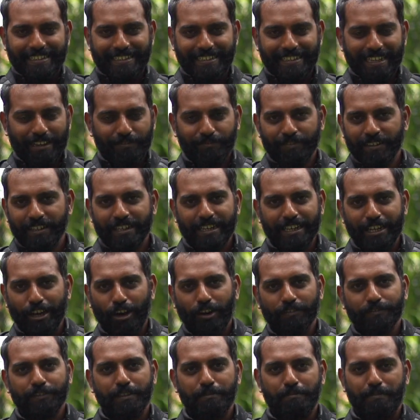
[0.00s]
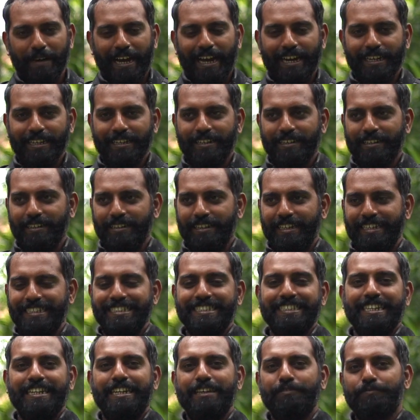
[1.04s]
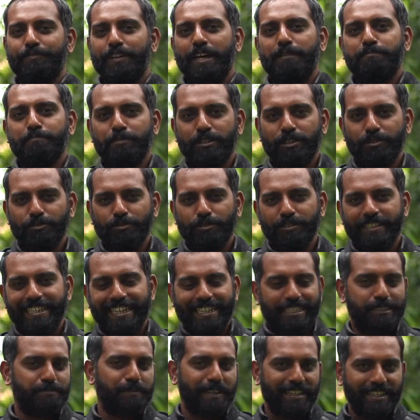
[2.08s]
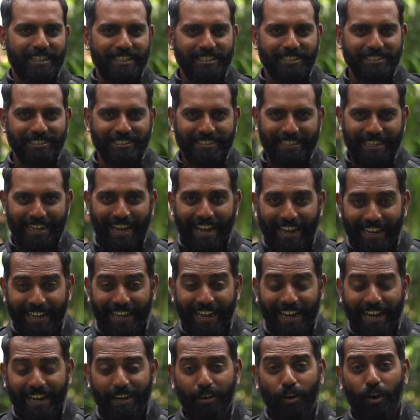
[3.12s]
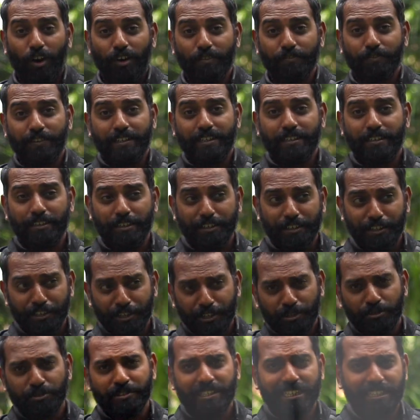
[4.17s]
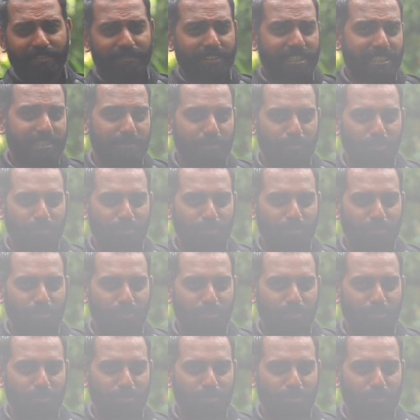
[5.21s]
Definitely off the bat, it's lived up to the expectations that I had of a new TVS